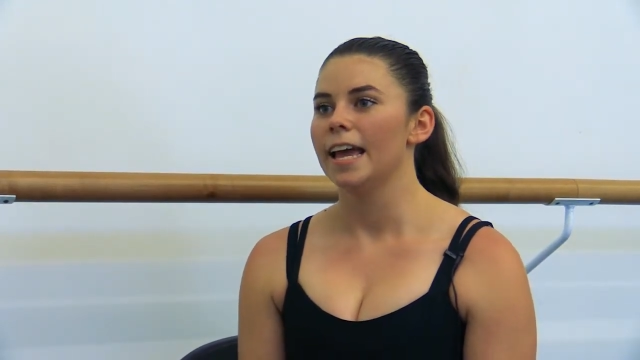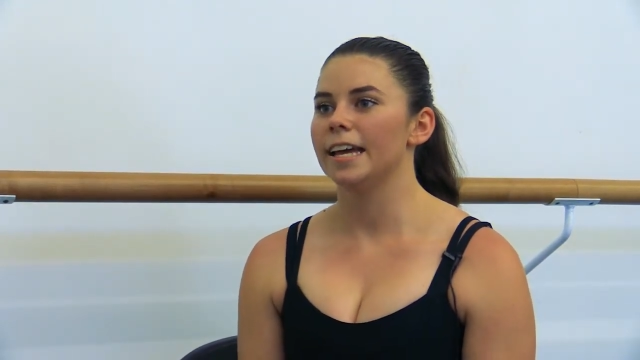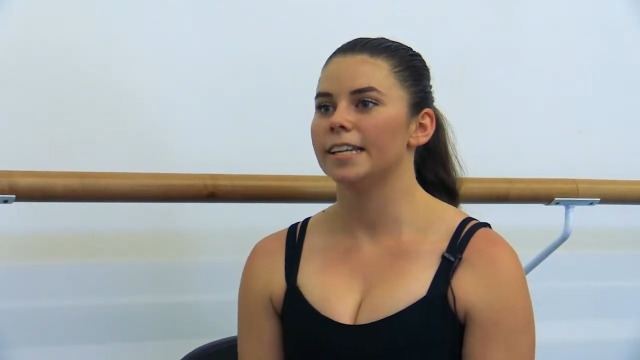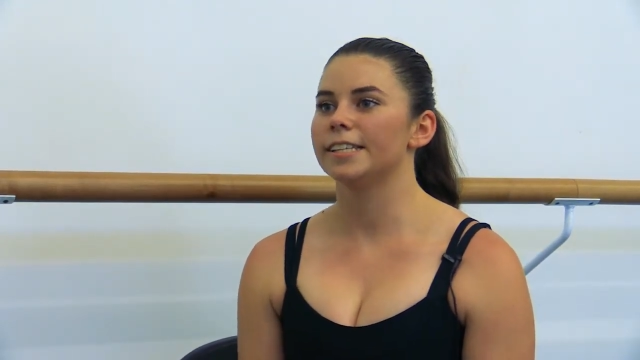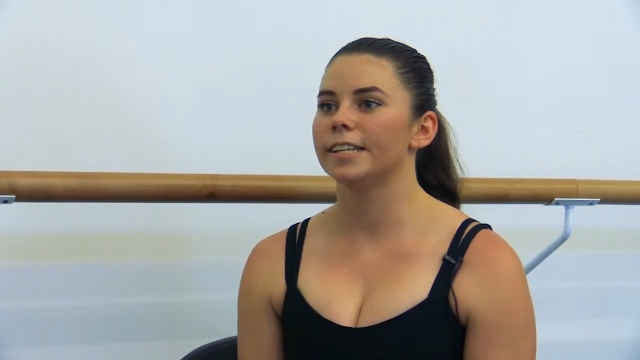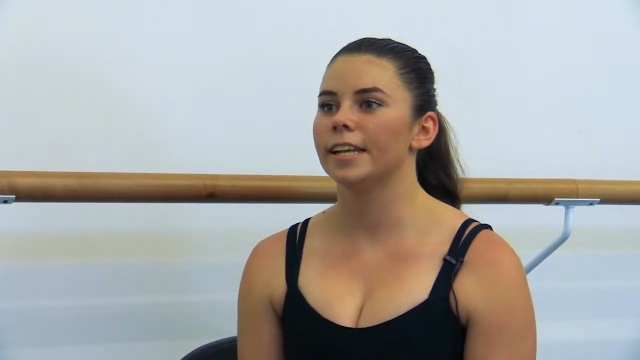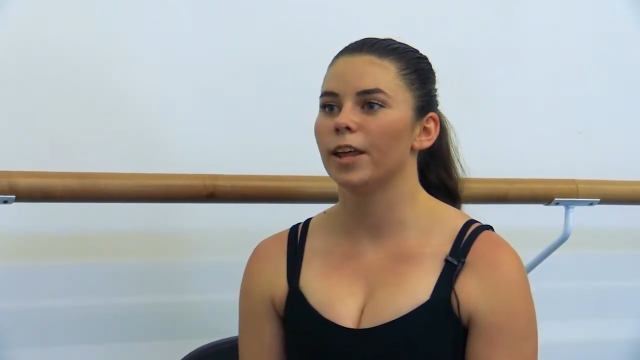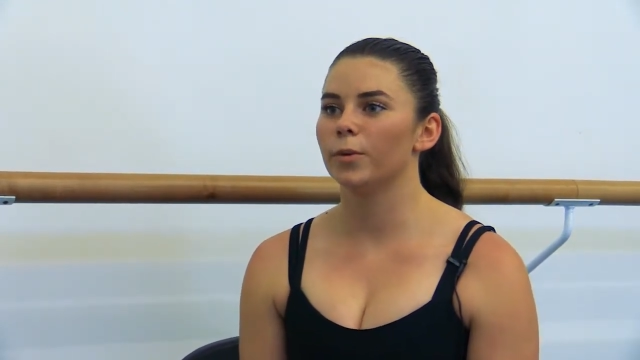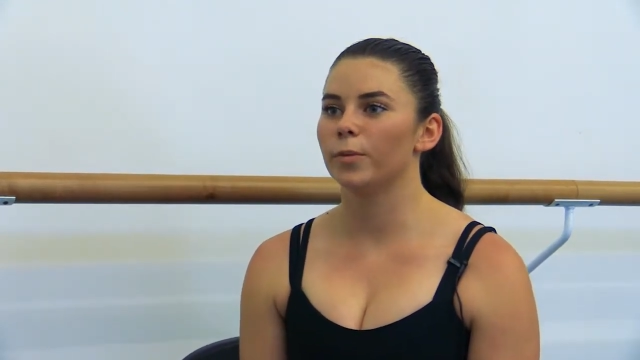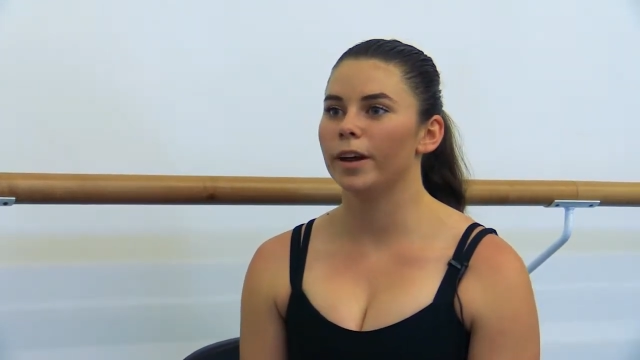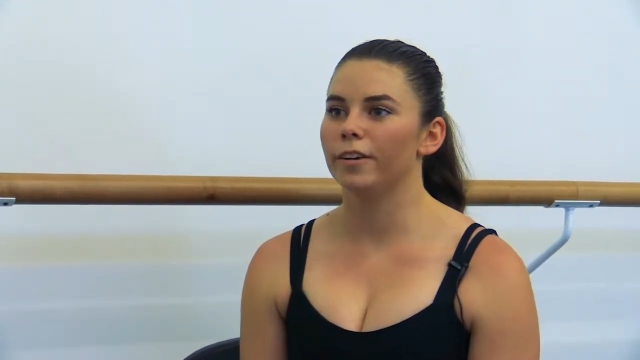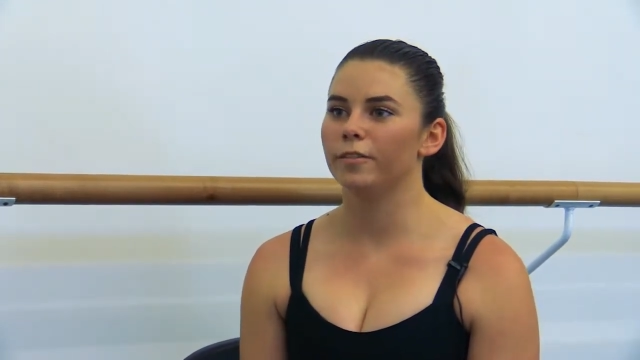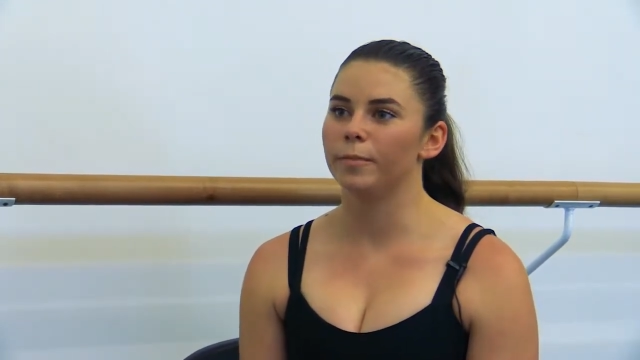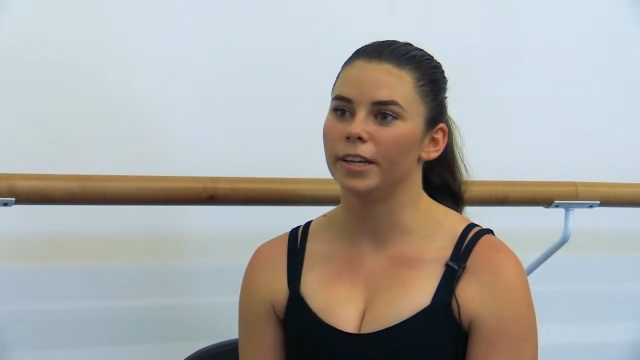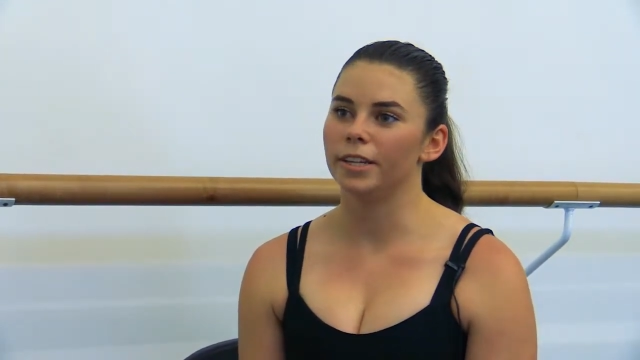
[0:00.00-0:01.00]
It's another
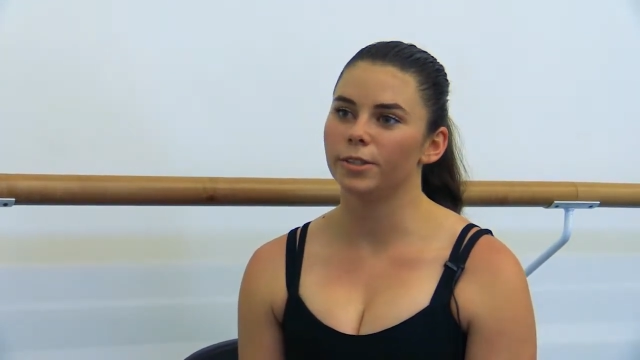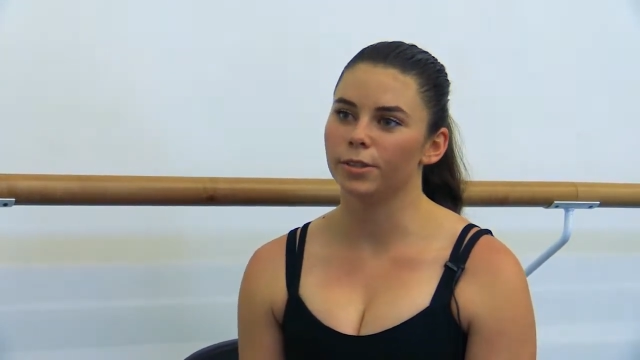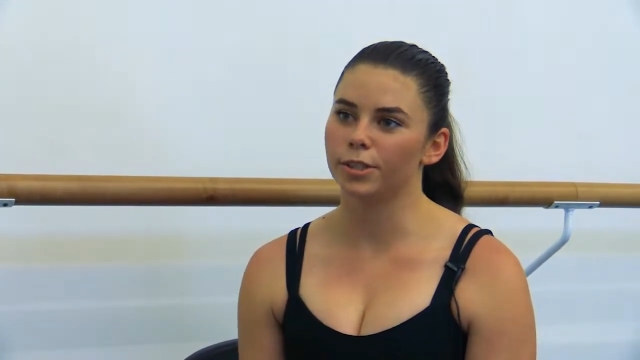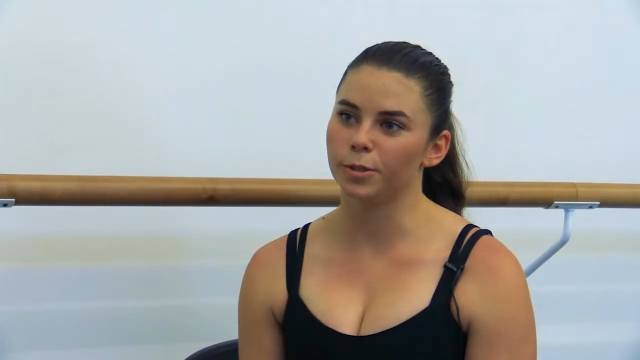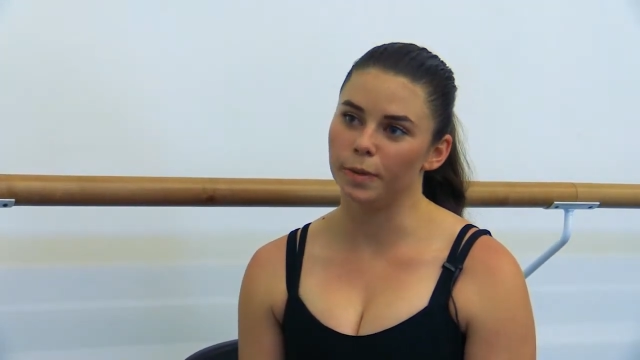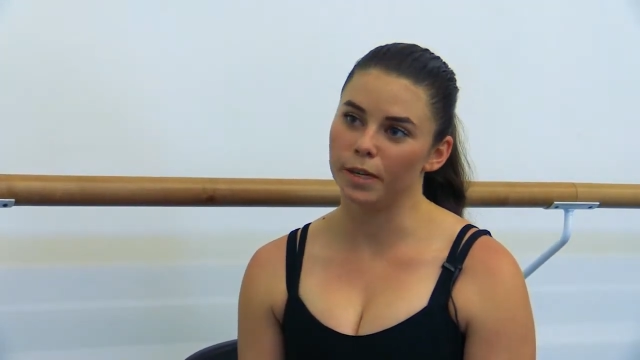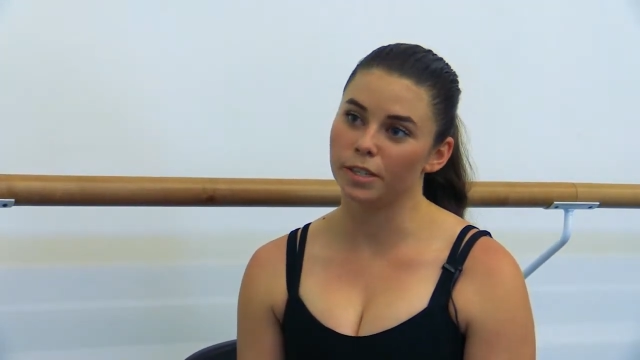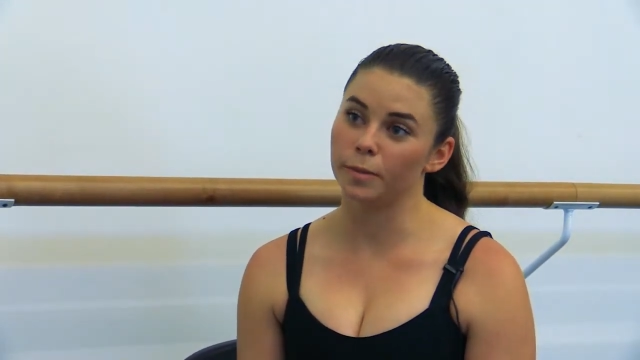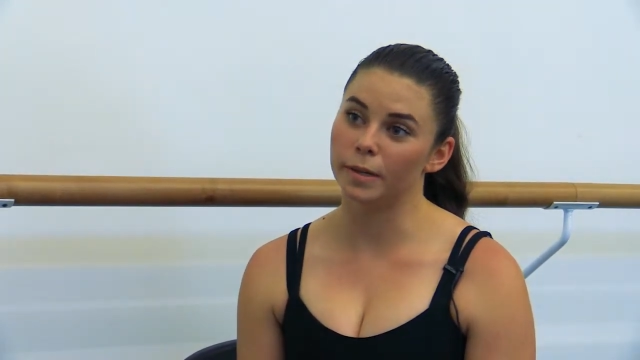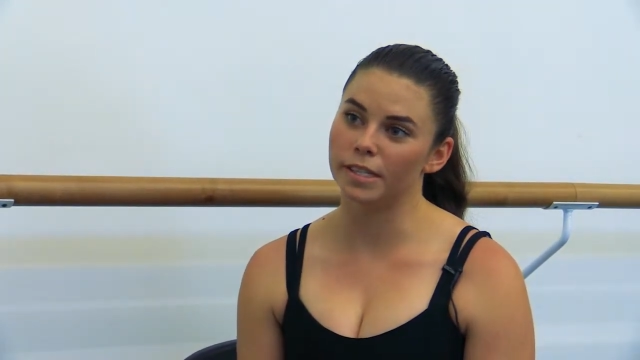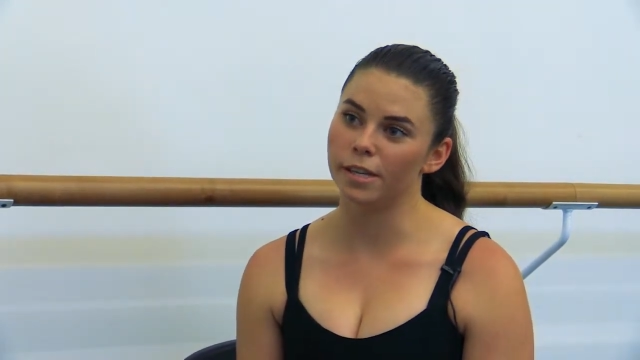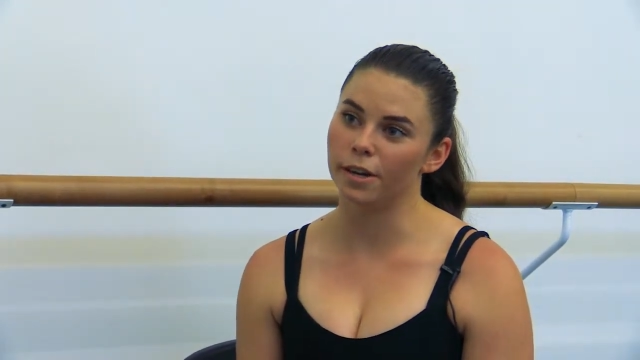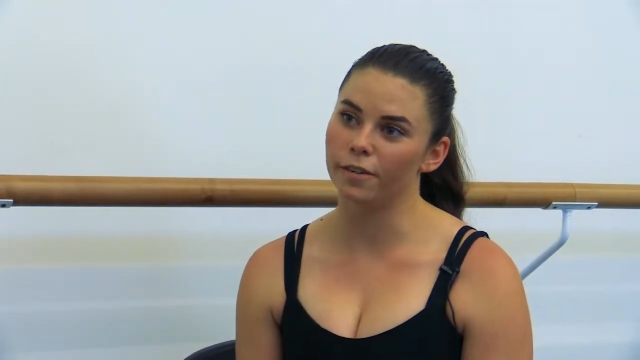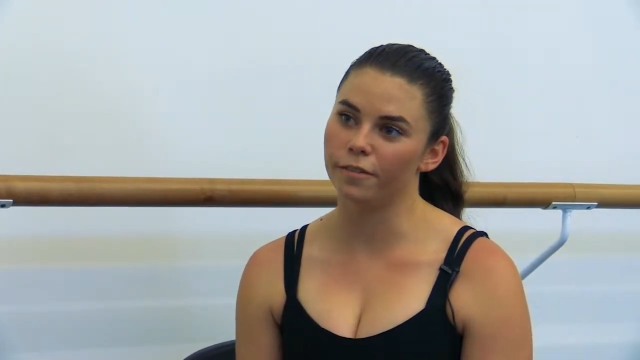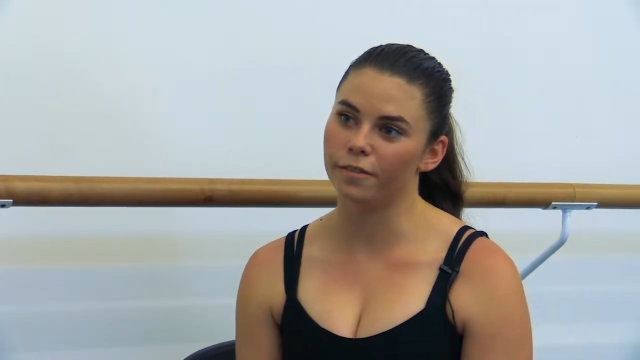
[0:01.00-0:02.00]
way of me to express
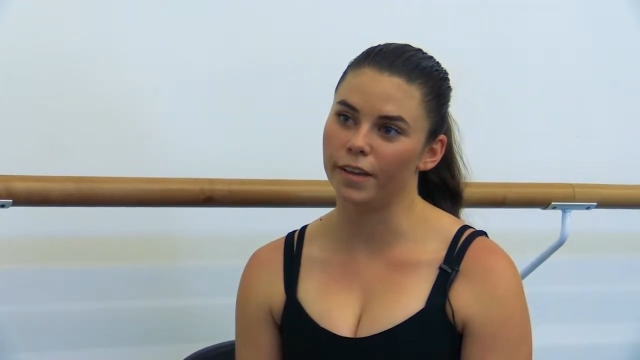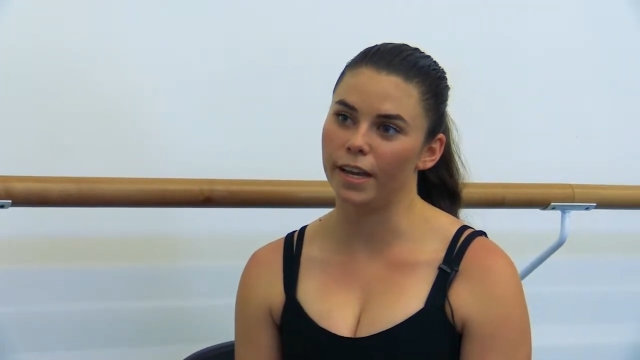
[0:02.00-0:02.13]
myself